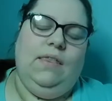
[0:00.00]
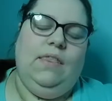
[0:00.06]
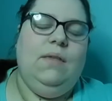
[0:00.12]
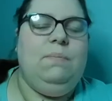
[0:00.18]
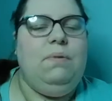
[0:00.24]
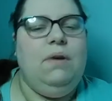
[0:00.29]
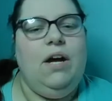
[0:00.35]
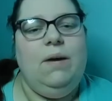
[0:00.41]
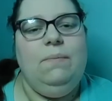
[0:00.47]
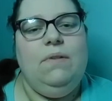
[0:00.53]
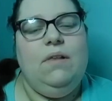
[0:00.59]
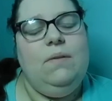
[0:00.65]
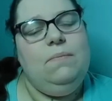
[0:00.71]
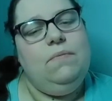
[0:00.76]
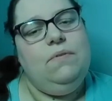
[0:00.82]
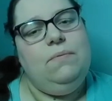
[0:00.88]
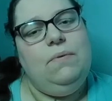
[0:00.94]
The
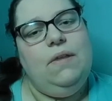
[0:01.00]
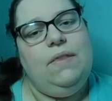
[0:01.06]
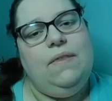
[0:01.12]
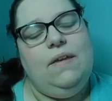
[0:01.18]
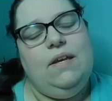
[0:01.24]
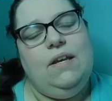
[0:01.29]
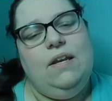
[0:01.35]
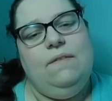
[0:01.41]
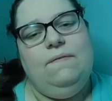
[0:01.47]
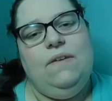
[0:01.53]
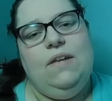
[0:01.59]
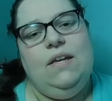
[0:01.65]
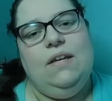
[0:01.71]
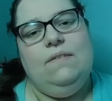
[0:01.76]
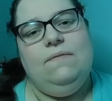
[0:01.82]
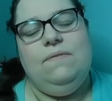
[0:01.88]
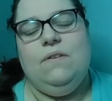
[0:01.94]
problem with eating
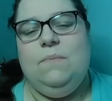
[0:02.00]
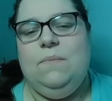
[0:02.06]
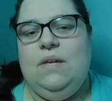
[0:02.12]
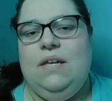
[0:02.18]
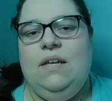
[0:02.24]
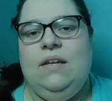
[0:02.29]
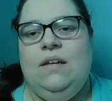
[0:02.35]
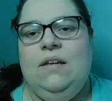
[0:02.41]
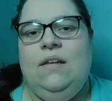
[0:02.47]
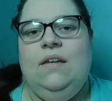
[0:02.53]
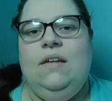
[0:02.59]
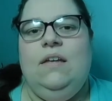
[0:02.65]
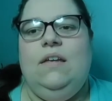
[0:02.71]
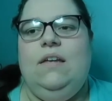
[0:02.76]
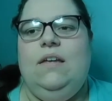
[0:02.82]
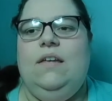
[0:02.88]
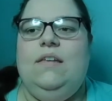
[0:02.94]
vegan for me
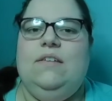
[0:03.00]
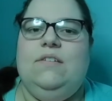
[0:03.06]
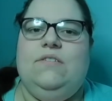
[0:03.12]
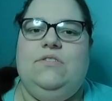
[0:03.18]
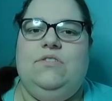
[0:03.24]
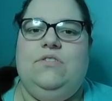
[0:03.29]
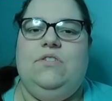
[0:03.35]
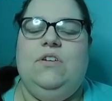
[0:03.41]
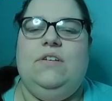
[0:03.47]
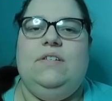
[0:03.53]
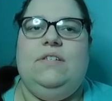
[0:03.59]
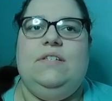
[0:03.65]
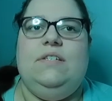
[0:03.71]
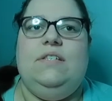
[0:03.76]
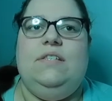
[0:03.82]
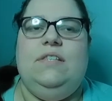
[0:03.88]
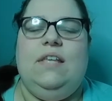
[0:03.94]
is
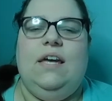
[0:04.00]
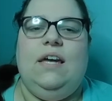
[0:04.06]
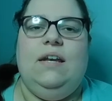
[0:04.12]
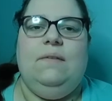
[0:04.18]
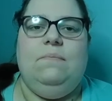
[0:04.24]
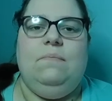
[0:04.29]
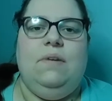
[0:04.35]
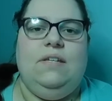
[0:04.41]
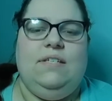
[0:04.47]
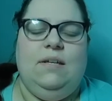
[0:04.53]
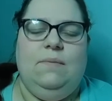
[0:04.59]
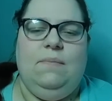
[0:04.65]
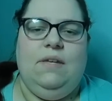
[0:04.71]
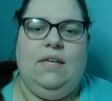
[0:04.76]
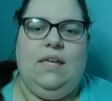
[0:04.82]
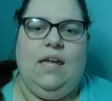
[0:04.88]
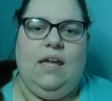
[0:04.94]
just that my
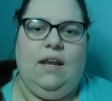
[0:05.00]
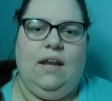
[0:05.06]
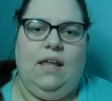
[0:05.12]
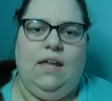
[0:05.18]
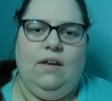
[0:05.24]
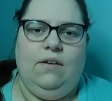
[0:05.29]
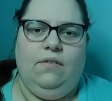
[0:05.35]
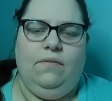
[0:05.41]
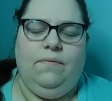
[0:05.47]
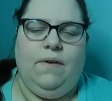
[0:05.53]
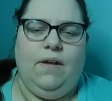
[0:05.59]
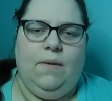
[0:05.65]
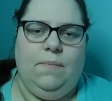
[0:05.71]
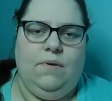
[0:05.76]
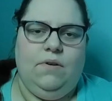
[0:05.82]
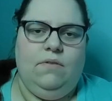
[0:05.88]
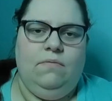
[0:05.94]
stomach can't handle
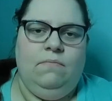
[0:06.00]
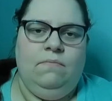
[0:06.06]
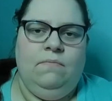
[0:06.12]
fiber.